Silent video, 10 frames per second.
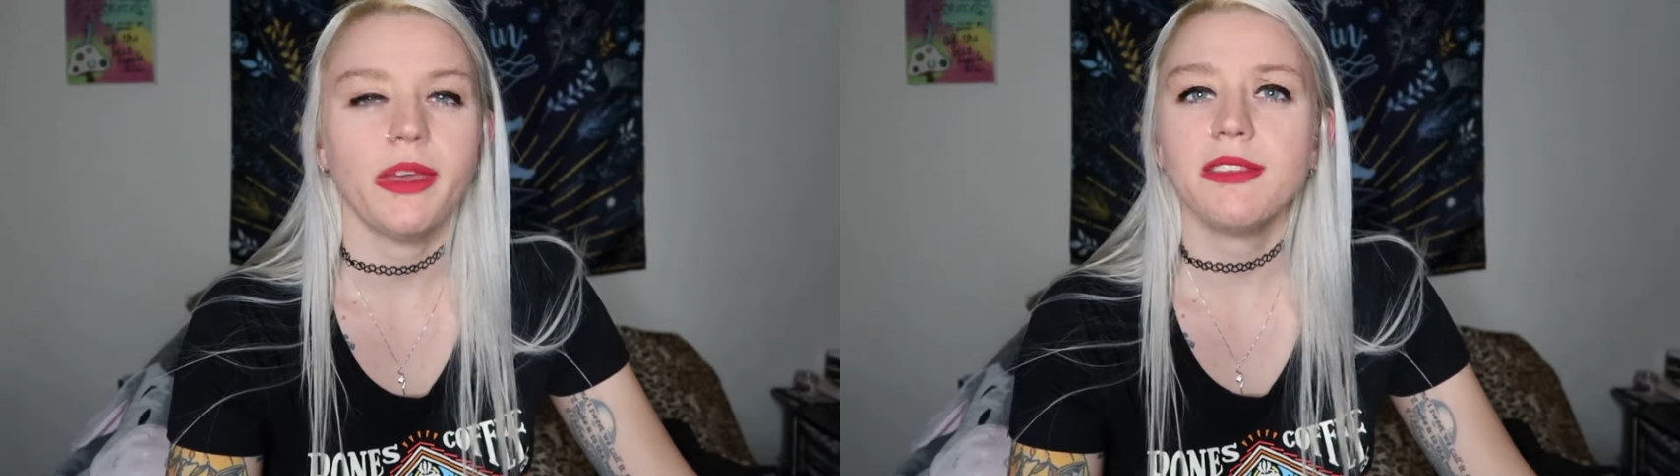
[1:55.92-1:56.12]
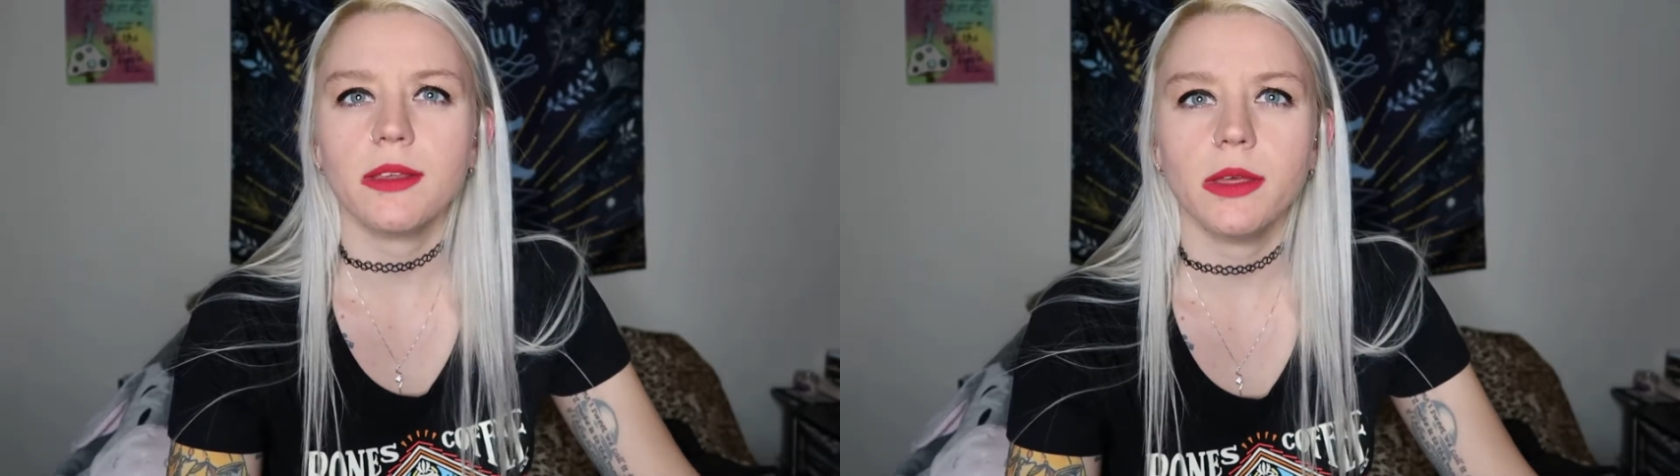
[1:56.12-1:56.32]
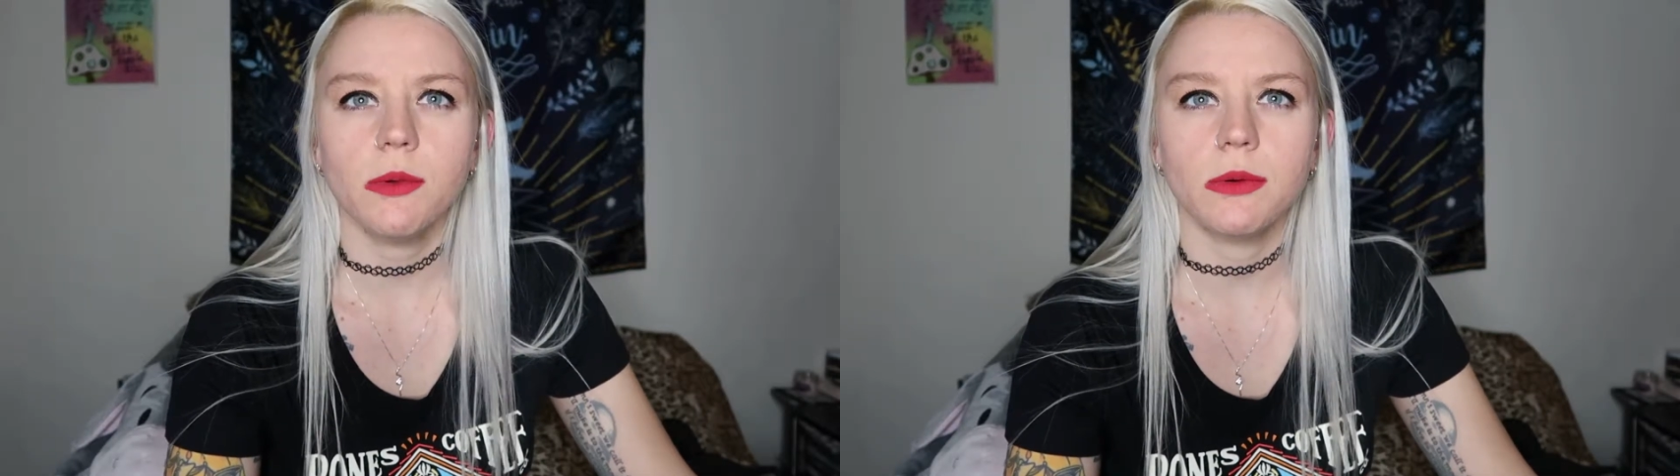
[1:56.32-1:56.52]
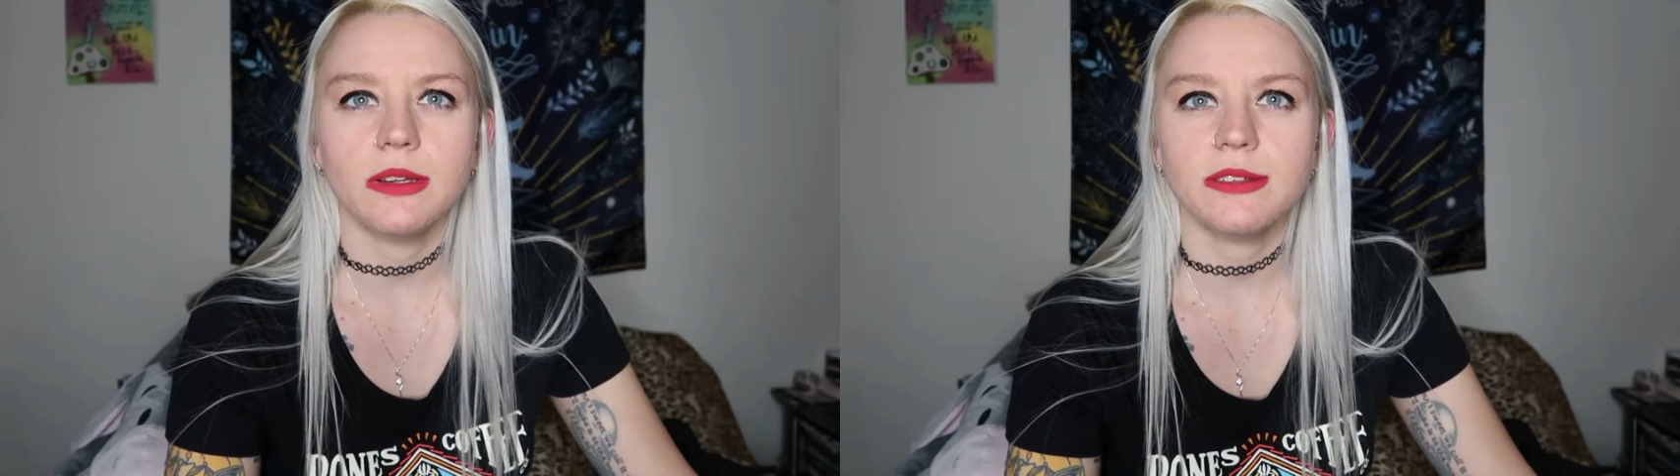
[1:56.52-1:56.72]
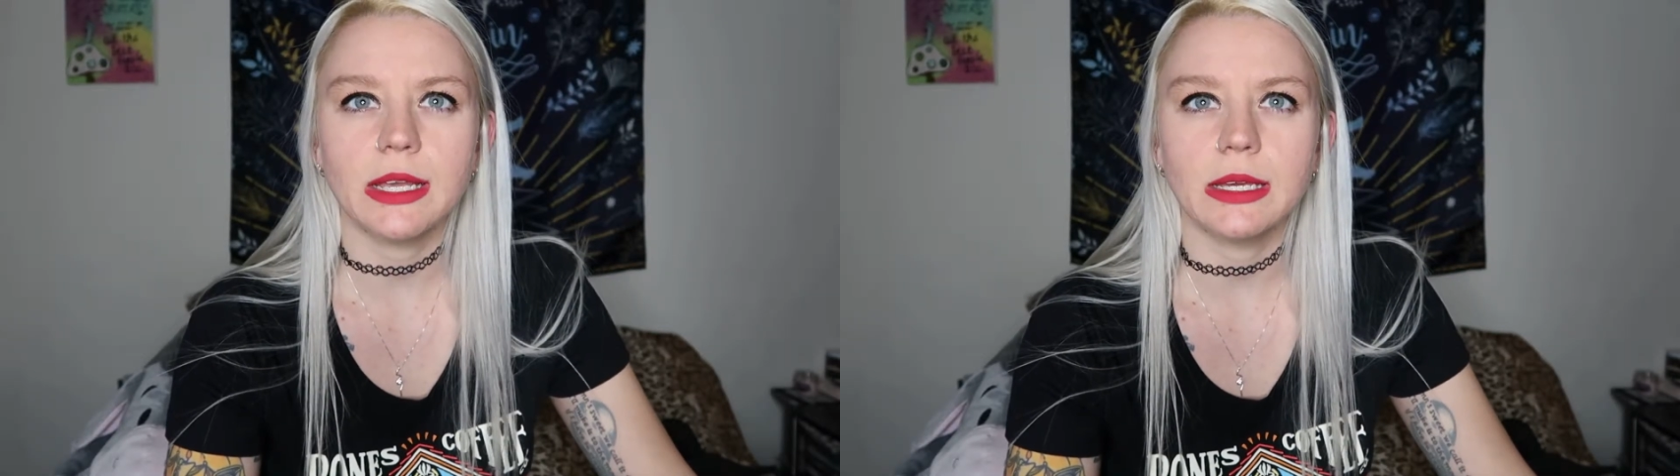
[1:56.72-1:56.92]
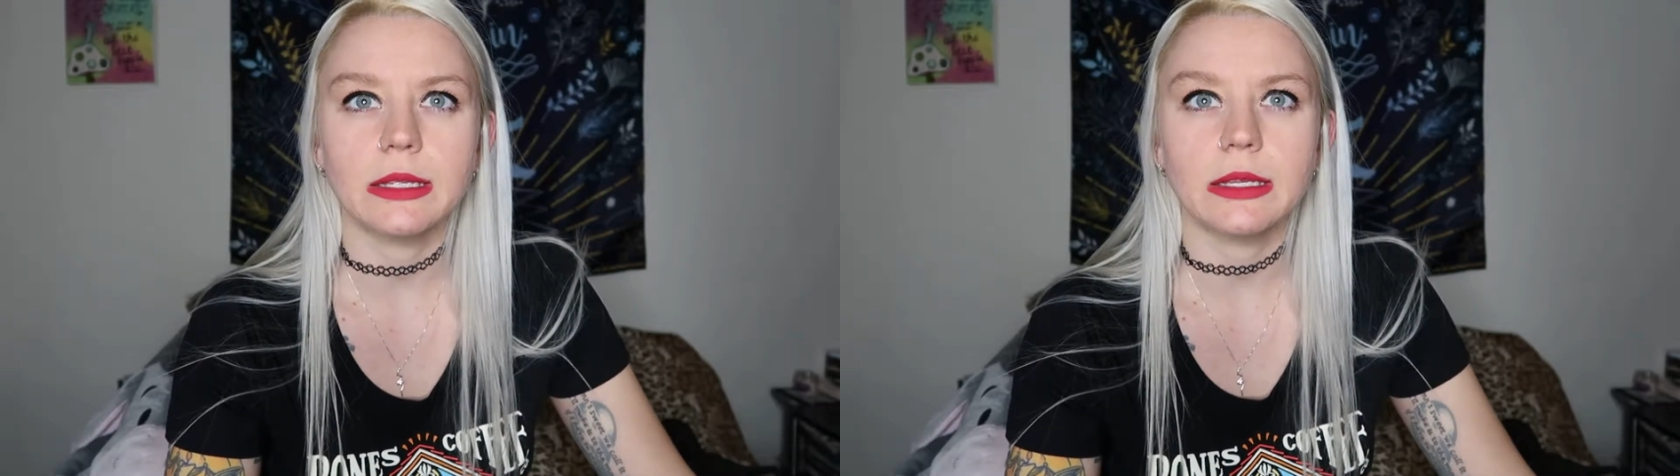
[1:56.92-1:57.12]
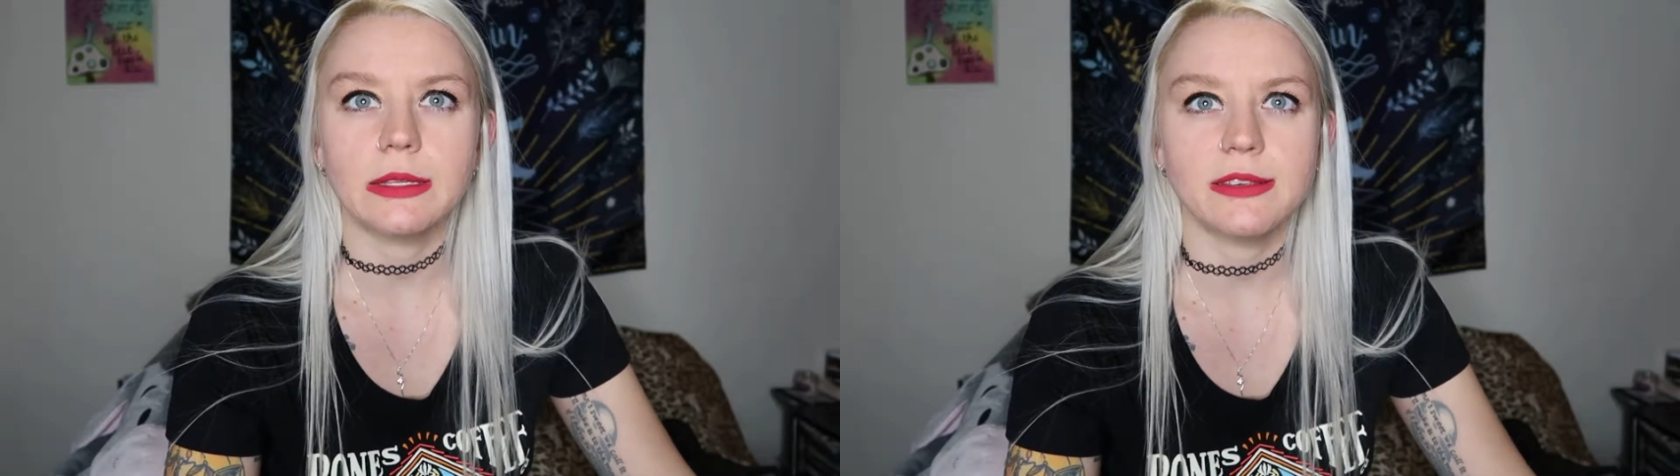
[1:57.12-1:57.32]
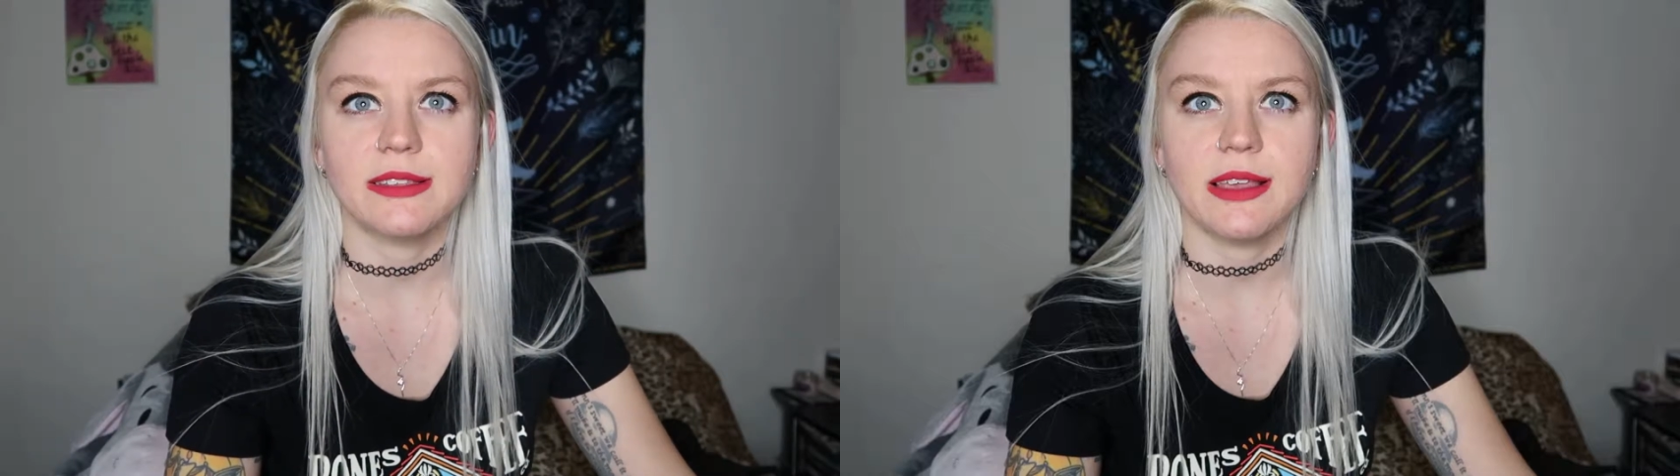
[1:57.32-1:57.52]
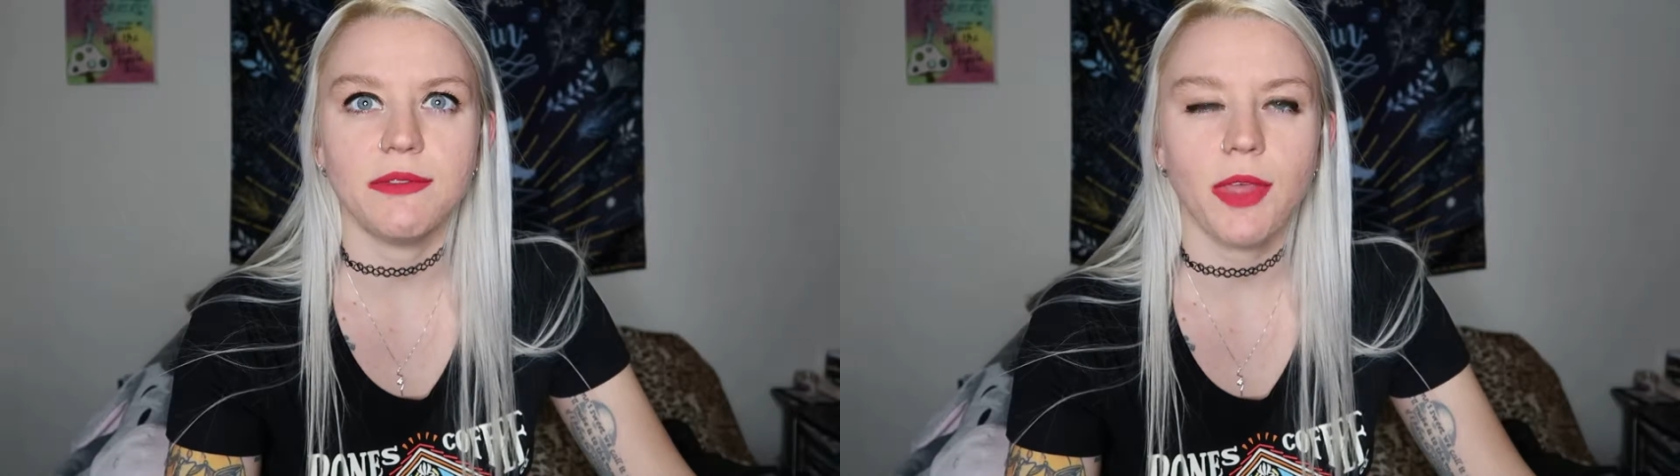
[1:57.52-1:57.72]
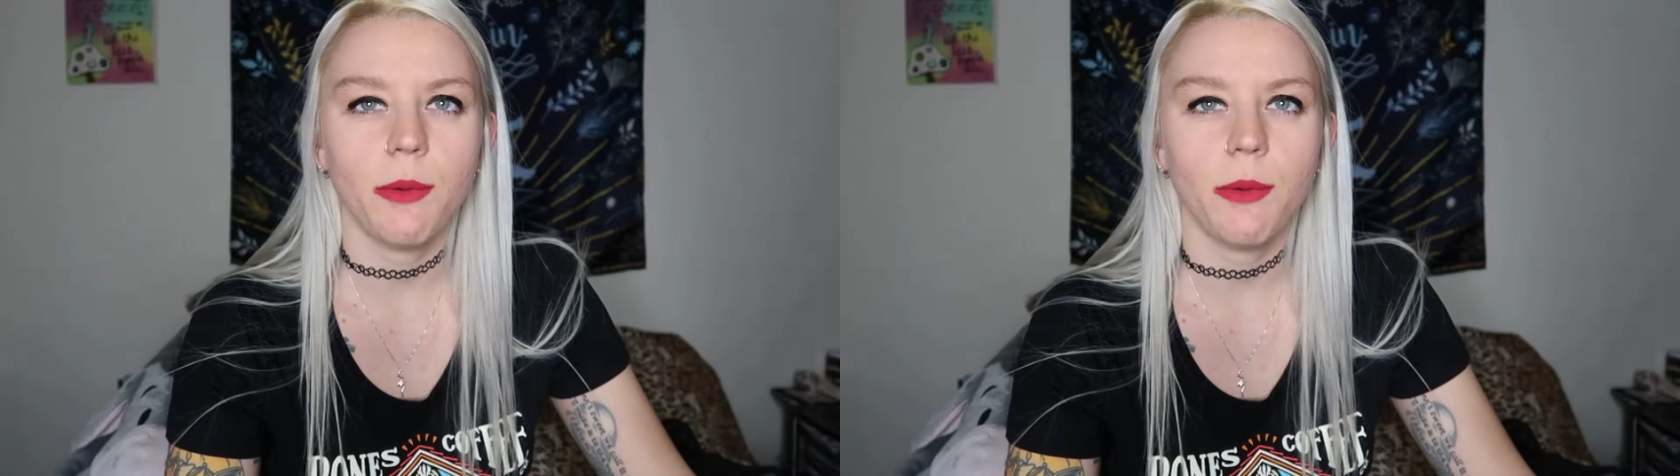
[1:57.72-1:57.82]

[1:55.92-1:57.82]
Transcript: Basically, one is like to save